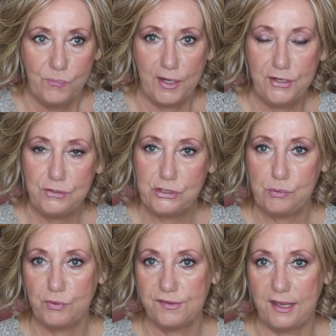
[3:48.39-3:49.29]
what a
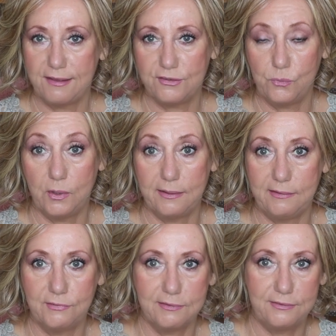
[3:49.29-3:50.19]
YouTuber says or what
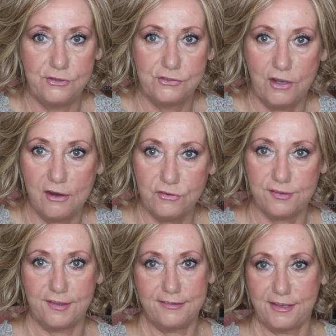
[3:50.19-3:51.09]
even your doctor
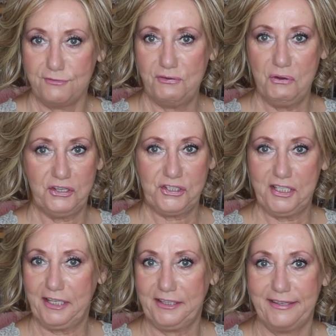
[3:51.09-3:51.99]
says,
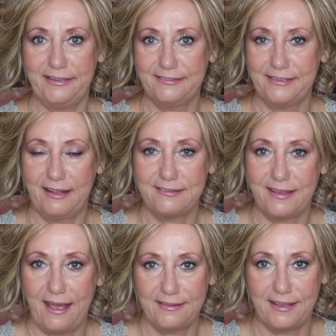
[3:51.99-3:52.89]
unfortunately. Isn't that
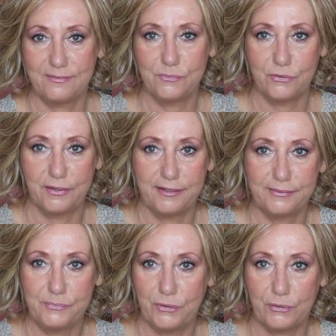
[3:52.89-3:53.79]
sad that we're in
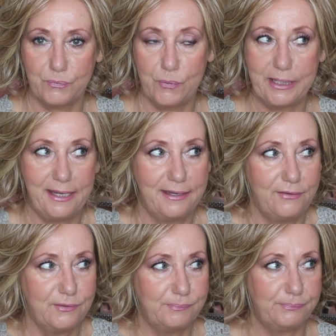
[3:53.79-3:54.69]
a world where we can't
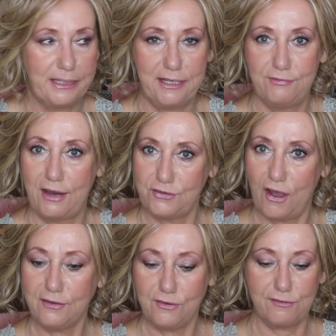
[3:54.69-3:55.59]
even believe our
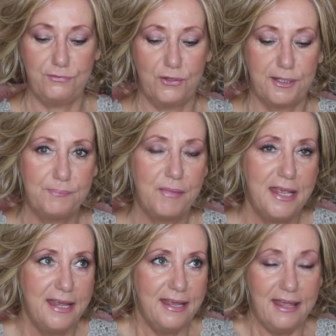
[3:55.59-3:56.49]
doctors fully?
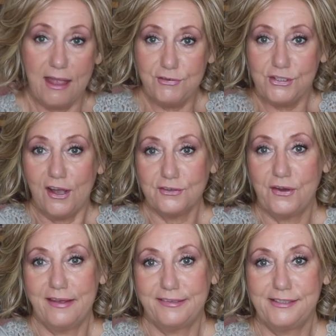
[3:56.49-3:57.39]
Every
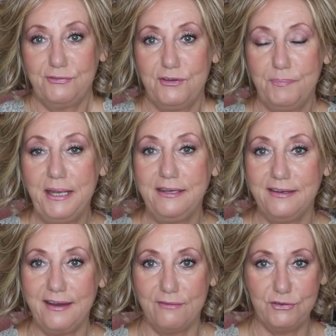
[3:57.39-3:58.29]
doctor has a different
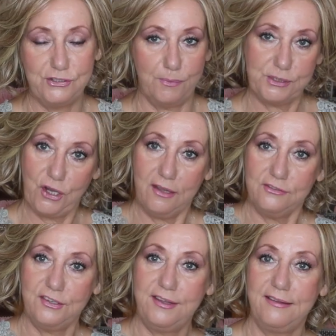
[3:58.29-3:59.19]
opinion. Every
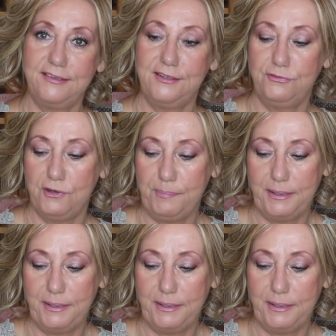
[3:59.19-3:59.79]
dermatologist has a different